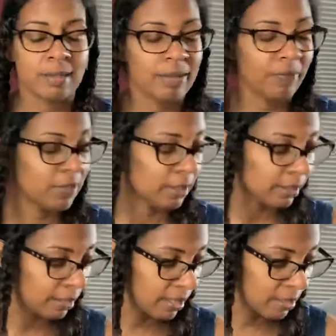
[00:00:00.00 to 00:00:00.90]
and everything
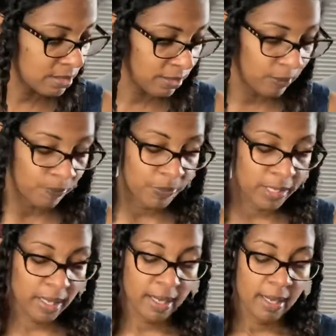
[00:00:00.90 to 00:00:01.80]
like that. So
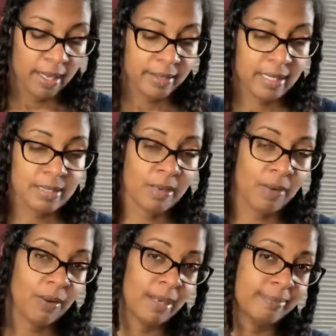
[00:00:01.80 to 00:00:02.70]
that's my
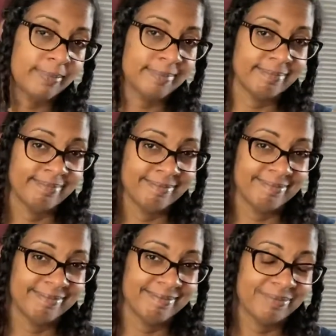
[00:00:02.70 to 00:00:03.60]
gripe.
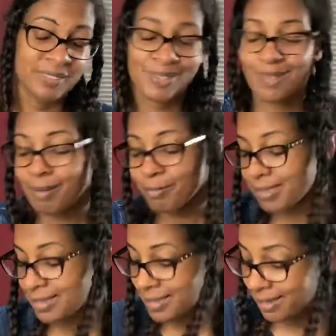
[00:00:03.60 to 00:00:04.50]
That's all I'm going
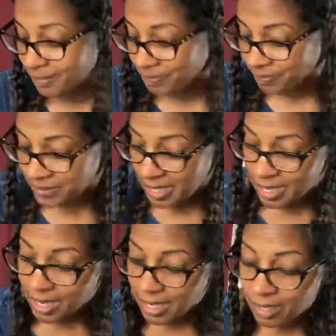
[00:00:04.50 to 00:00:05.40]
to say.
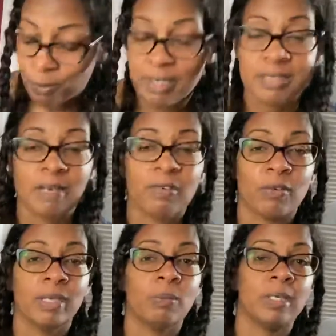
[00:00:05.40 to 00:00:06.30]
I hope you guys have a
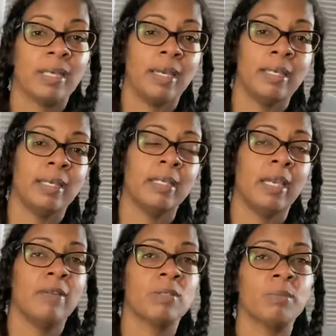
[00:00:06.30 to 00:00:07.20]
great weekend, and I
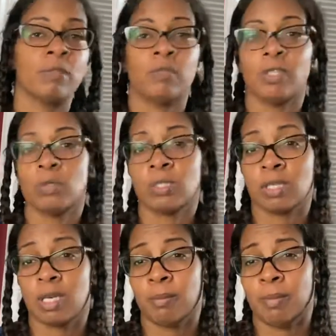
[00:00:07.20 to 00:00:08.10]
have some other videos to
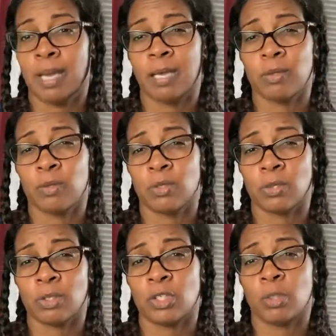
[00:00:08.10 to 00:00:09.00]
come back to
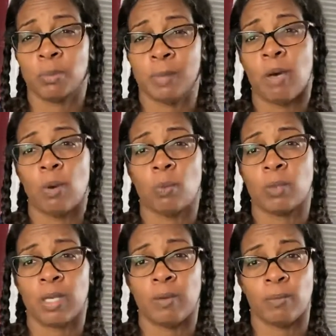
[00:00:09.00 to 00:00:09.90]
talk to you about
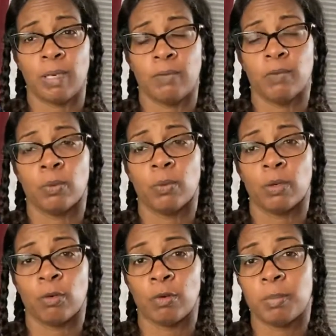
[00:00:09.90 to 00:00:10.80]
what I've read for
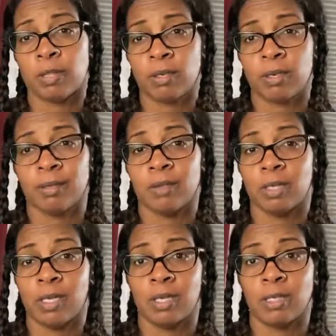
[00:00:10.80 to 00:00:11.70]
Caribbean
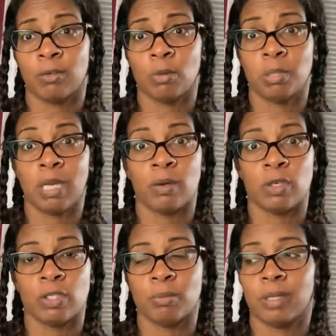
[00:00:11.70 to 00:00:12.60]
and Caribbean
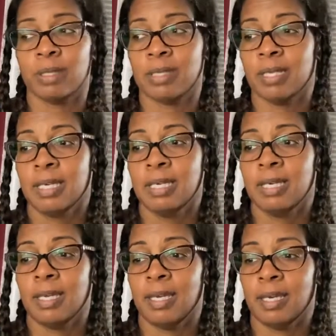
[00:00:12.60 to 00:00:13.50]
Heritage Month.
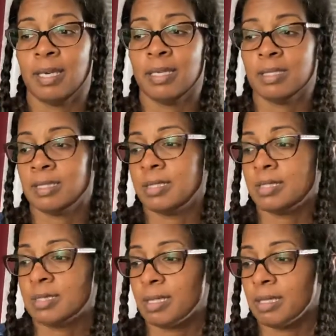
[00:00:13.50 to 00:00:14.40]
And